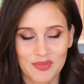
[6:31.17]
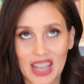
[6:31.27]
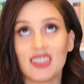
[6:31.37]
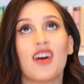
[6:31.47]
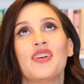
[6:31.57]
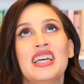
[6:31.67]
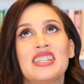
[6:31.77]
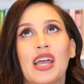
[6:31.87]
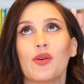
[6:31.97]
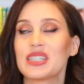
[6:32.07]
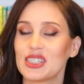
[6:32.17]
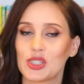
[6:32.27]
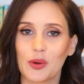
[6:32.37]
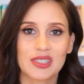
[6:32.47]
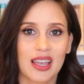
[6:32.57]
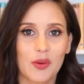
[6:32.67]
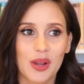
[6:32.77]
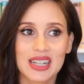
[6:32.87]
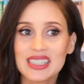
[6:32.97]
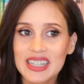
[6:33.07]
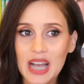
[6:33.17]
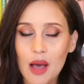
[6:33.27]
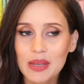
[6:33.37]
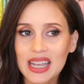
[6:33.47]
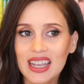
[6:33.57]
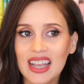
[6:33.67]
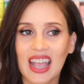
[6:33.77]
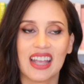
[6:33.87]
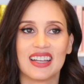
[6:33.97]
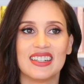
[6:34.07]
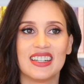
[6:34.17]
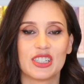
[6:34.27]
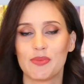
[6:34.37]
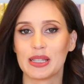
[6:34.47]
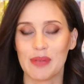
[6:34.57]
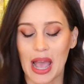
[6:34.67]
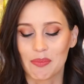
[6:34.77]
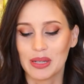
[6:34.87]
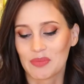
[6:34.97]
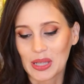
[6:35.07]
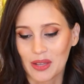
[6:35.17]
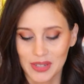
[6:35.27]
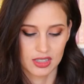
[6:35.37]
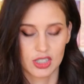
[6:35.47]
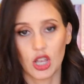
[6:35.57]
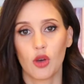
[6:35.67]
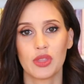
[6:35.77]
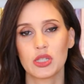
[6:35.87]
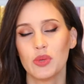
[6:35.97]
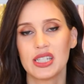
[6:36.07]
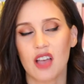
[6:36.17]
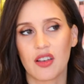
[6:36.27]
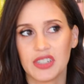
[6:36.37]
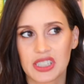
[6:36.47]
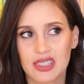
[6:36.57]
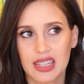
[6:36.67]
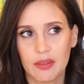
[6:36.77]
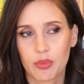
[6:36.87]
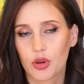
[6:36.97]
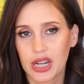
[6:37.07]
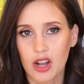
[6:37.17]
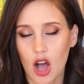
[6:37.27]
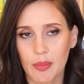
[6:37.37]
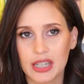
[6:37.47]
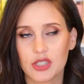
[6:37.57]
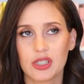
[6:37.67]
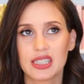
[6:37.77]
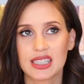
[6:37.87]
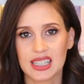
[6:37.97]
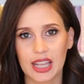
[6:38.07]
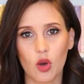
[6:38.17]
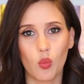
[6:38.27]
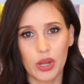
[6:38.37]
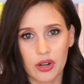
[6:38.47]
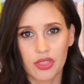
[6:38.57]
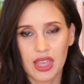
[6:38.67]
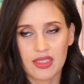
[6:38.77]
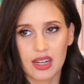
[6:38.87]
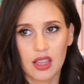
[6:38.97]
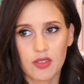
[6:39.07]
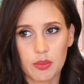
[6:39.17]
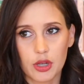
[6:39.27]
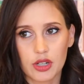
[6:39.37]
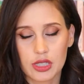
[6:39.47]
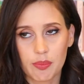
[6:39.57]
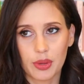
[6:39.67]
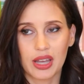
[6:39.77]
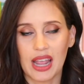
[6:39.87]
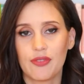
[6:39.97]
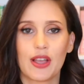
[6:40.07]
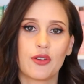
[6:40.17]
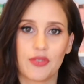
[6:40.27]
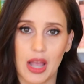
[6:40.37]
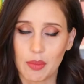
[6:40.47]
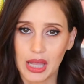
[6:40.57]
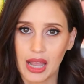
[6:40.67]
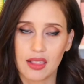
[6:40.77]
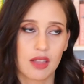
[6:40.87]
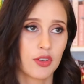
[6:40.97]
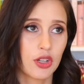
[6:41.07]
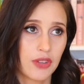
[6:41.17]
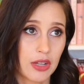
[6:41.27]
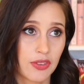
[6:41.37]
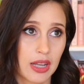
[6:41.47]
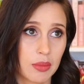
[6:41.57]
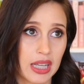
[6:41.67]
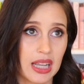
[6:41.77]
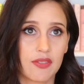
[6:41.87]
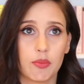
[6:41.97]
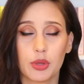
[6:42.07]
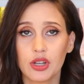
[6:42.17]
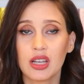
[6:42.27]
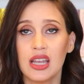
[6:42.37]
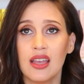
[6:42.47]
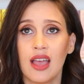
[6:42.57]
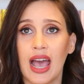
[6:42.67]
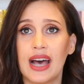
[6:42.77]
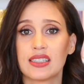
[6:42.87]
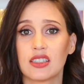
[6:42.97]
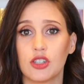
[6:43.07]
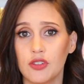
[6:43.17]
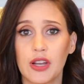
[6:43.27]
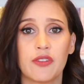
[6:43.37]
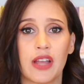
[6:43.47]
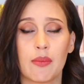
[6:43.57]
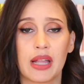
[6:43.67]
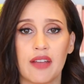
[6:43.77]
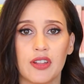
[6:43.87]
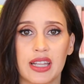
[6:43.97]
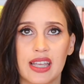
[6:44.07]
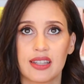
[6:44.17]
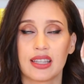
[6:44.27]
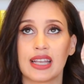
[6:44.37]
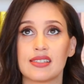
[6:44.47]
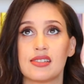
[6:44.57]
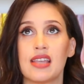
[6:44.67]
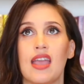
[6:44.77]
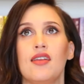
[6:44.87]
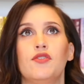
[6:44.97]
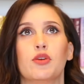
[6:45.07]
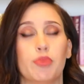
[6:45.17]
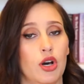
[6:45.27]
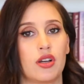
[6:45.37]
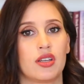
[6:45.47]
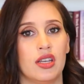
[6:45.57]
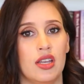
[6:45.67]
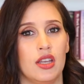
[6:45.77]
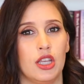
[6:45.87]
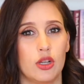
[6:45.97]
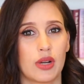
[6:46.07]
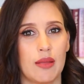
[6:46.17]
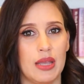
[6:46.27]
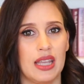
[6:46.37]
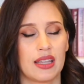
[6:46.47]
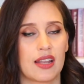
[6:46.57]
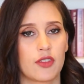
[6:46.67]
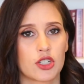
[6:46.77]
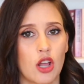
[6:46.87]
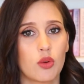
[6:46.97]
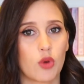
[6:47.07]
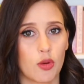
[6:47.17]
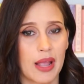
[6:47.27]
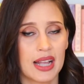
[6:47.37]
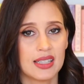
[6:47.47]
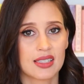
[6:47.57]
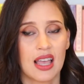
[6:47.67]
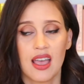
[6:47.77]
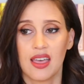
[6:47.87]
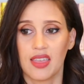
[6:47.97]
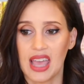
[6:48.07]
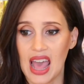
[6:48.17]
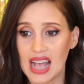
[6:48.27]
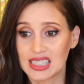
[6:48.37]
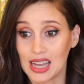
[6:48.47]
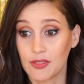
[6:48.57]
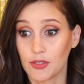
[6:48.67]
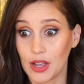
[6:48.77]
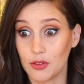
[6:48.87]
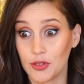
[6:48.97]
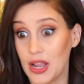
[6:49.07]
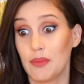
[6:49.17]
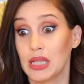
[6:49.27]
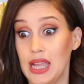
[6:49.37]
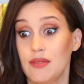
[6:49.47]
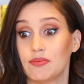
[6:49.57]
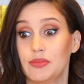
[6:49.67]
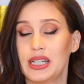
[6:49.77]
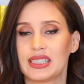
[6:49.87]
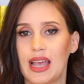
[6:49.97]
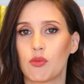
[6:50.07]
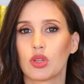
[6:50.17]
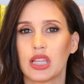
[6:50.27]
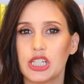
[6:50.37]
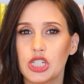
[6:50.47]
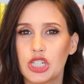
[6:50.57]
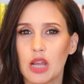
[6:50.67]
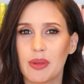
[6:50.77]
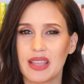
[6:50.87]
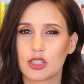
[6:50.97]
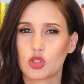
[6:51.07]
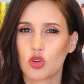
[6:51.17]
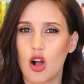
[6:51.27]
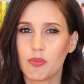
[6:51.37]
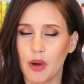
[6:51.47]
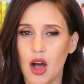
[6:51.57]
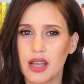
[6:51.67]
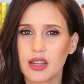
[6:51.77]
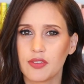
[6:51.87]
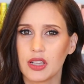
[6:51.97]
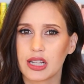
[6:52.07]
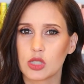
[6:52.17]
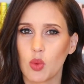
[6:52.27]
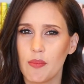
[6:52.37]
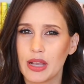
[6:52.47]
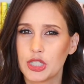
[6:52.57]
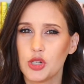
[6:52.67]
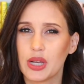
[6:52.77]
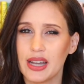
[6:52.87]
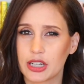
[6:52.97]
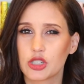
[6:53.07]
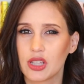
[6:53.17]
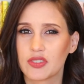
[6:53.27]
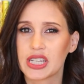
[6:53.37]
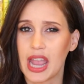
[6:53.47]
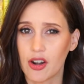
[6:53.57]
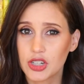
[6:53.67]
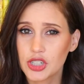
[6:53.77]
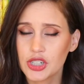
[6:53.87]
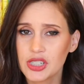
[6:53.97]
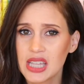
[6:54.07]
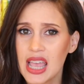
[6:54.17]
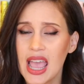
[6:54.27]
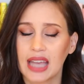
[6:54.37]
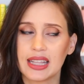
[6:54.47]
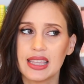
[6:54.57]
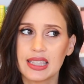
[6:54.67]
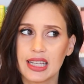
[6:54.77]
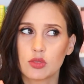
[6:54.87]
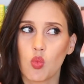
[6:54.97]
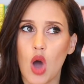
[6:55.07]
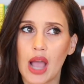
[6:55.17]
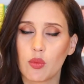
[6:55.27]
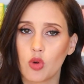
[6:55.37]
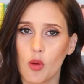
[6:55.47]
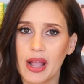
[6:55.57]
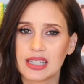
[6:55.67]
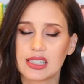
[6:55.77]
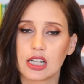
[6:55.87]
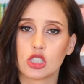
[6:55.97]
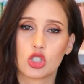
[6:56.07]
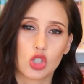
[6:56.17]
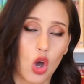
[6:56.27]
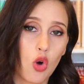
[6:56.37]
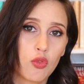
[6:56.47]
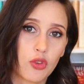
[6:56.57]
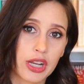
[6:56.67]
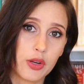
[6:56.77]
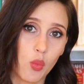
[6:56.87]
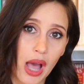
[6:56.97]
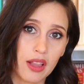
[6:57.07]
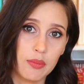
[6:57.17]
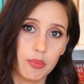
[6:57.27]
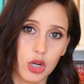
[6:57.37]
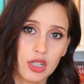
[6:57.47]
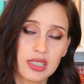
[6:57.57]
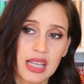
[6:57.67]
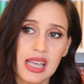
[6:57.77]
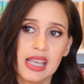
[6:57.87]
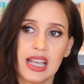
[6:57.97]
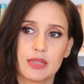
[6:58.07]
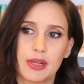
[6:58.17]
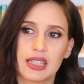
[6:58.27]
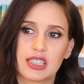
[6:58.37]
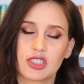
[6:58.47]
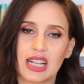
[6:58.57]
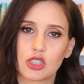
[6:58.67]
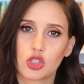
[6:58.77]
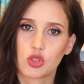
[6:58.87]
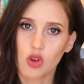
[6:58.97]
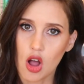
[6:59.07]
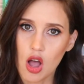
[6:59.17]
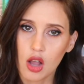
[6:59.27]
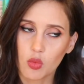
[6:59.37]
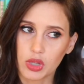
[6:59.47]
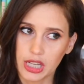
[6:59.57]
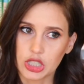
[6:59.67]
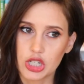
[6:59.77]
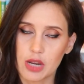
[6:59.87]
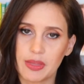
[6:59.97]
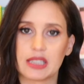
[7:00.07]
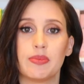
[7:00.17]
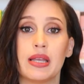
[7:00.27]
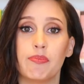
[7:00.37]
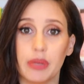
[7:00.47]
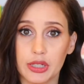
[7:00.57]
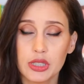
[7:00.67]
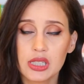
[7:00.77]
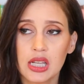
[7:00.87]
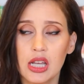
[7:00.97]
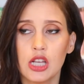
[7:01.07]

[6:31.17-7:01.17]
I love it. I always get so excited when I see it coming, and it just makes me happy. I love it. So this one is obviously pretty common, so this isn't like a weird thing that I love in books, but a found family. I love a good found family. If a book has a good found family, I feel like it can like save the book. You know what I mean? Like, if there's not a romance, it has to have a found family, because that relationship and that strong bond, I feel like, is what makes you connect yourself to characters. And I think that that's why romance does so freaking well in books, is because there's that strong relationship that's being built.